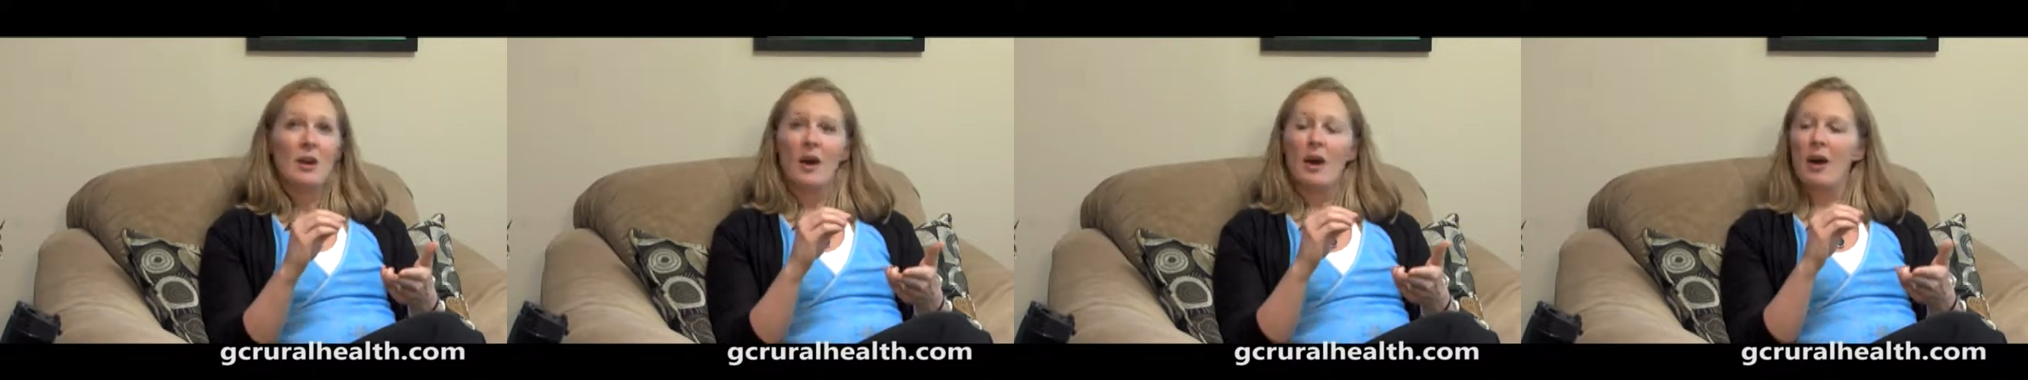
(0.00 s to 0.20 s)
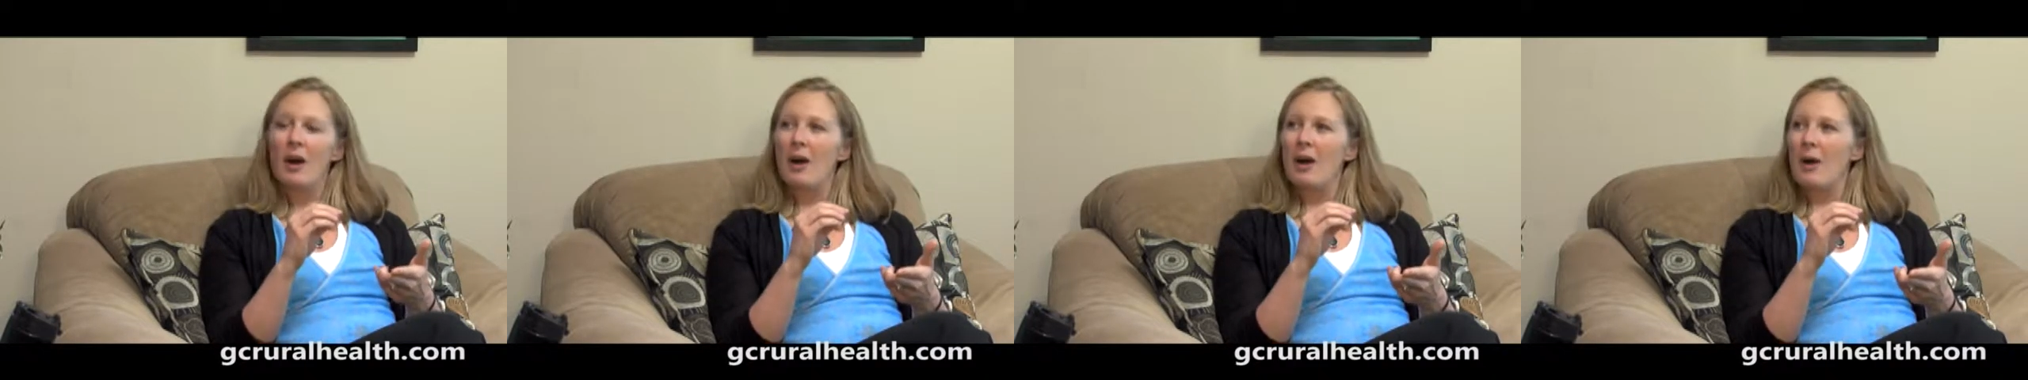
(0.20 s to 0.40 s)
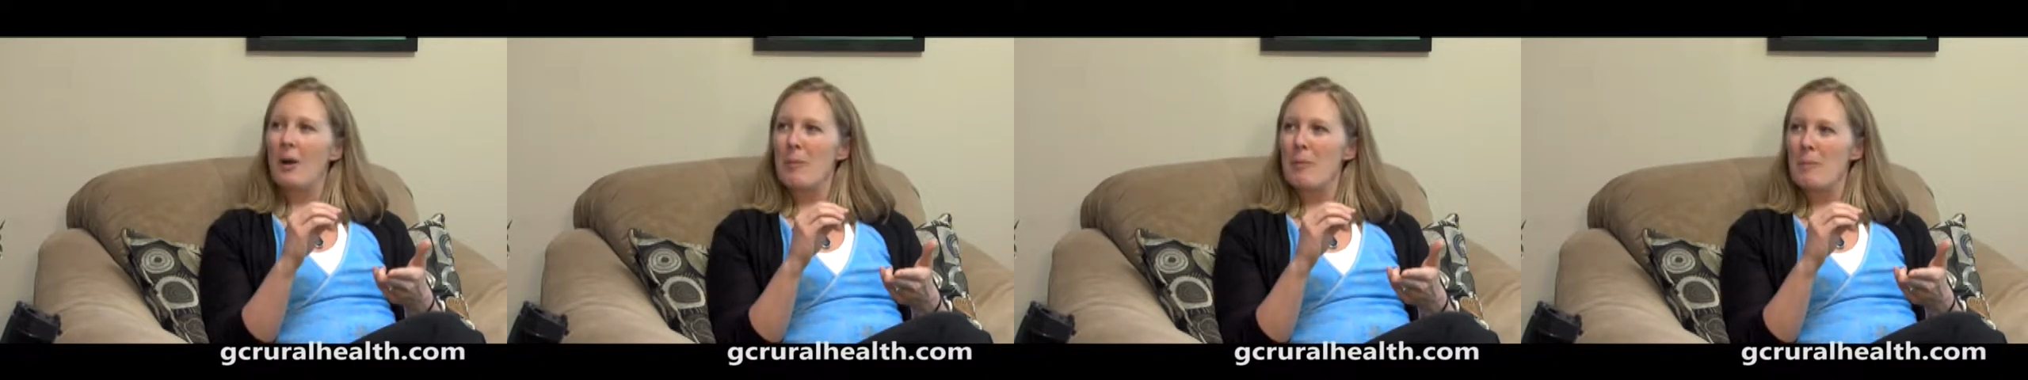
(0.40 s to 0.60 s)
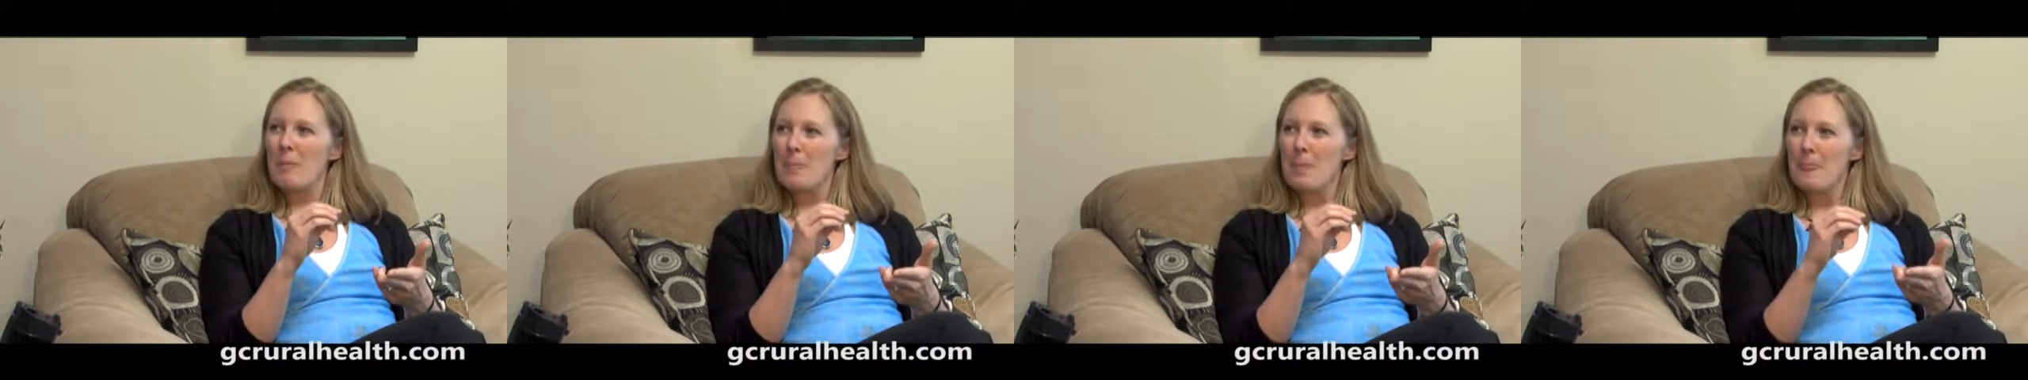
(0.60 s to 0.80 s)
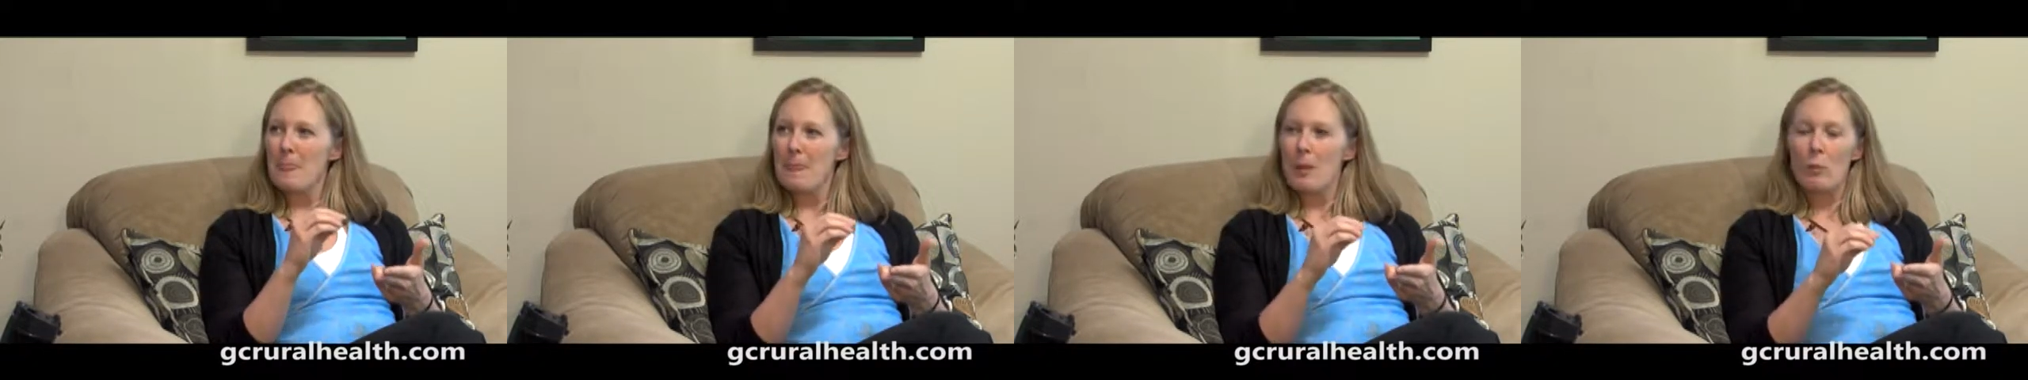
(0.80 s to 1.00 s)

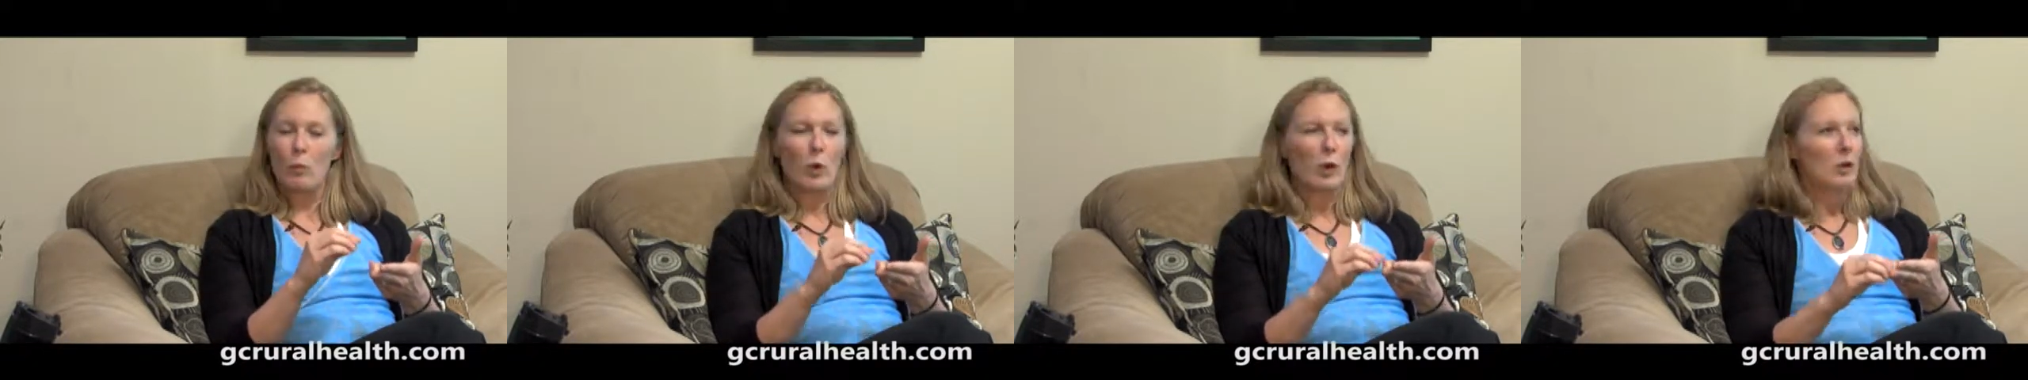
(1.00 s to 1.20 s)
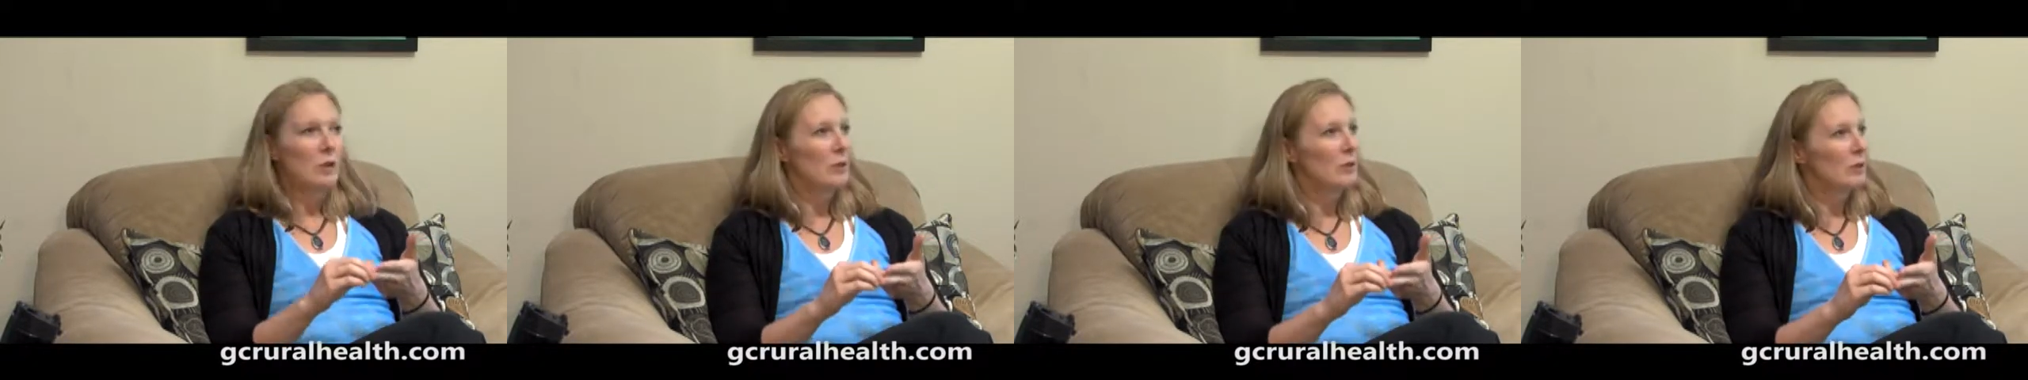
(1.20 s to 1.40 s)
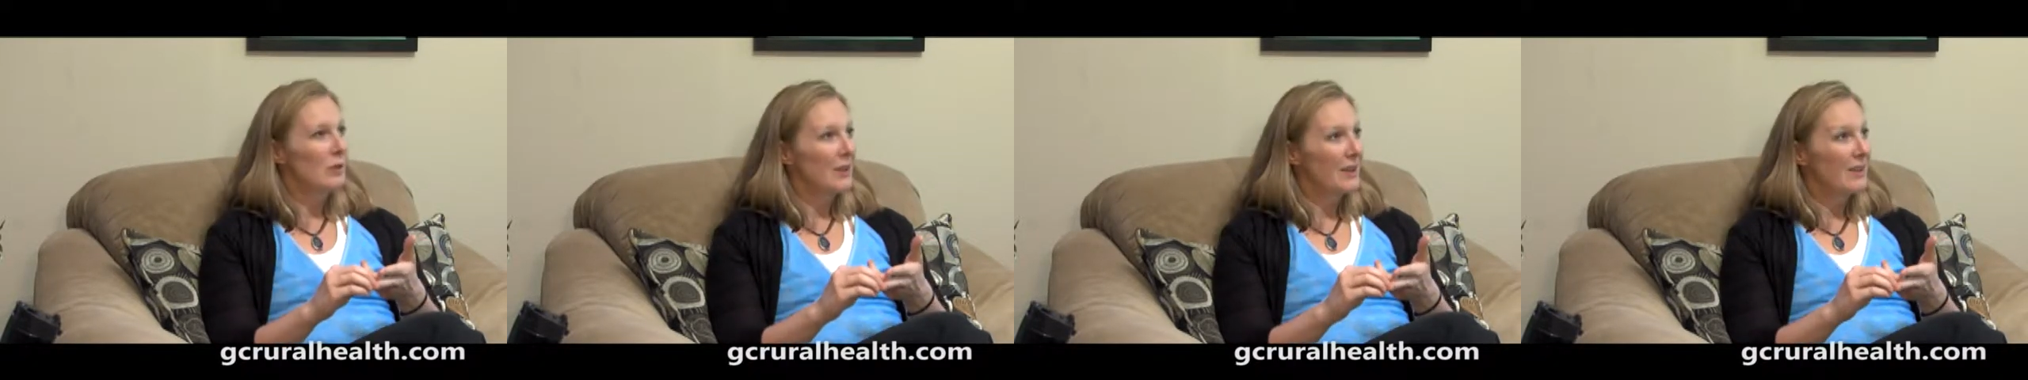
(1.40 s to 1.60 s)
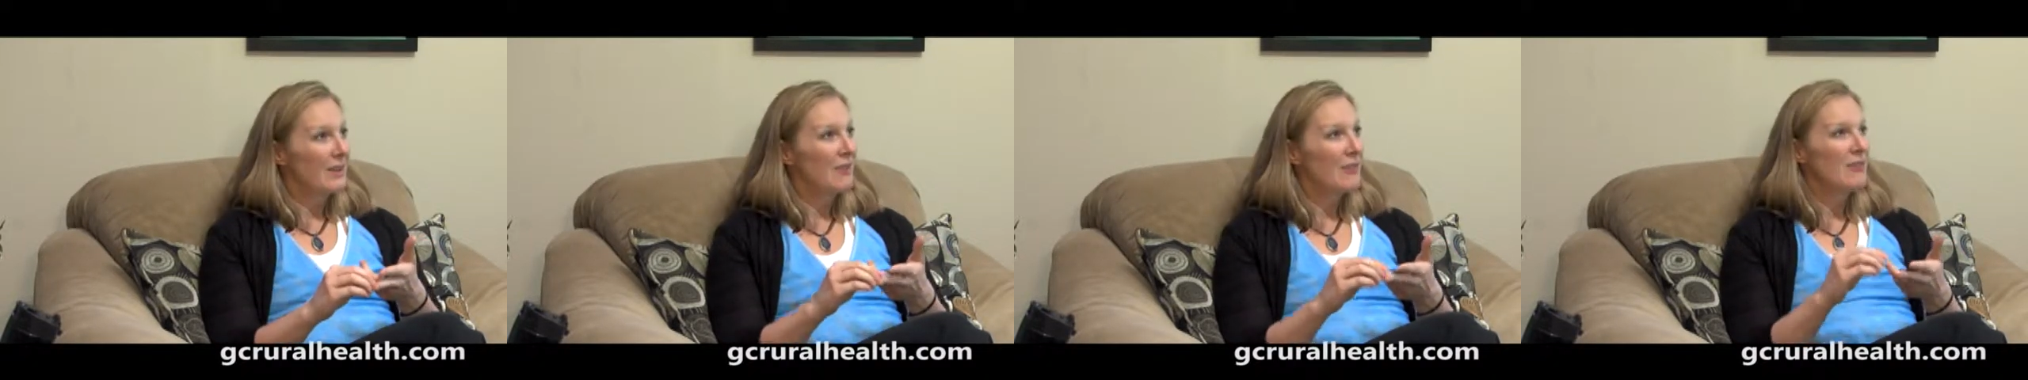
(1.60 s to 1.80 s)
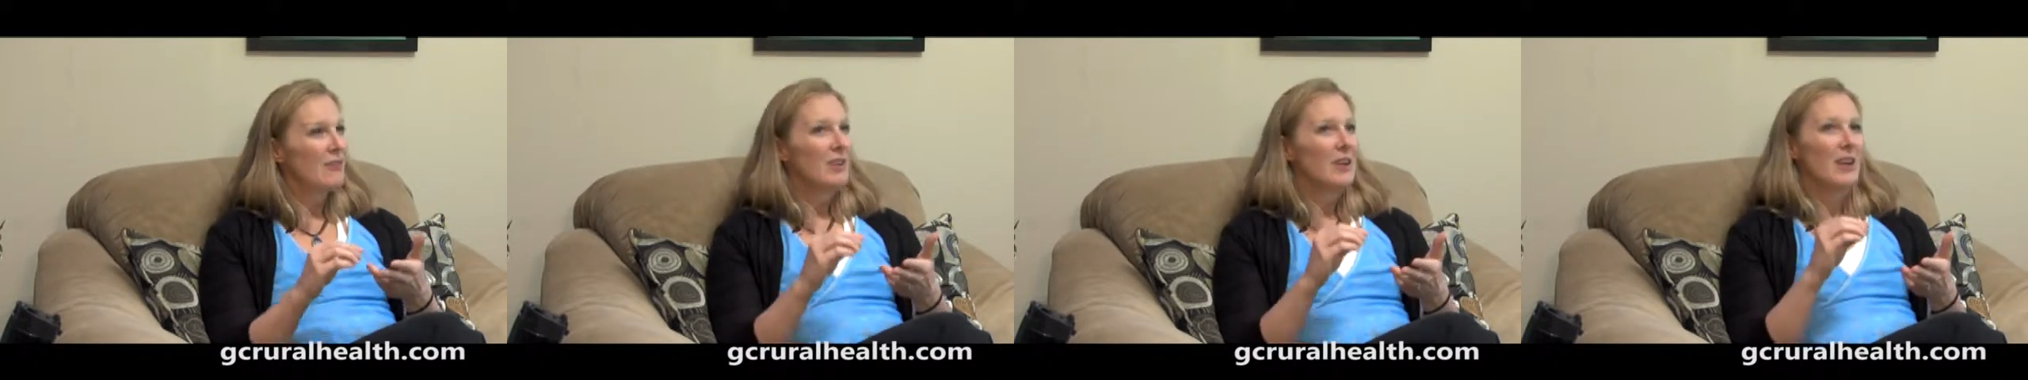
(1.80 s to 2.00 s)
um, where you
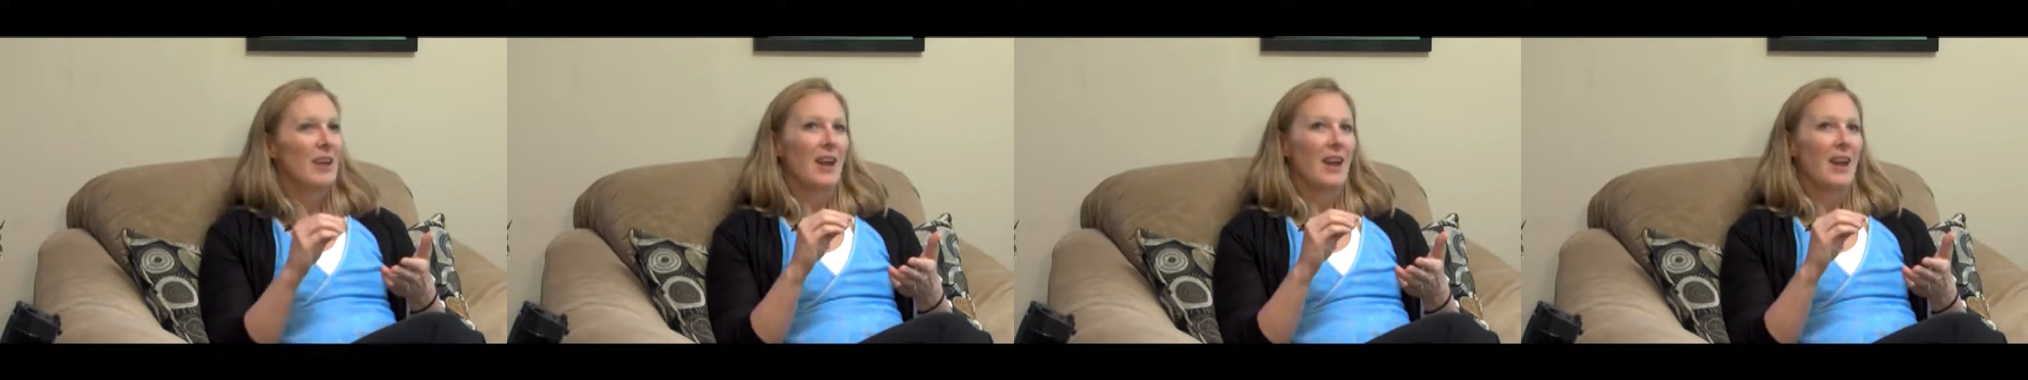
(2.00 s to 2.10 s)
live,